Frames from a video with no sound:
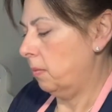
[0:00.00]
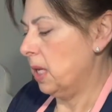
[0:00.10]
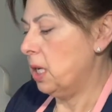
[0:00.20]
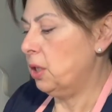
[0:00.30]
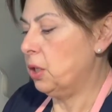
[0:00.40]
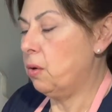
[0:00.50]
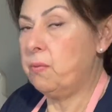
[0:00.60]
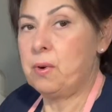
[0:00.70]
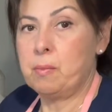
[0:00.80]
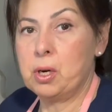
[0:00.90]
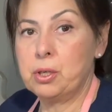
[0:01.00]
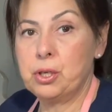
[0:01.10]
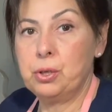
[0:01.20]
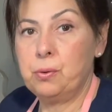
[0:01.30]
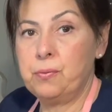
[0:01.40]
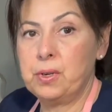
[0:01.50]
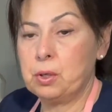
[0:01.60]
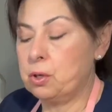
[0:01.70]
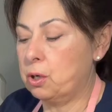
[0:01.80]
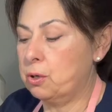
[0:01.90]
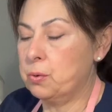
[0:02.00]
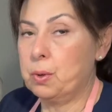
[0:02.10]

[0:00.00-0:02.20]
So from our 2 filters,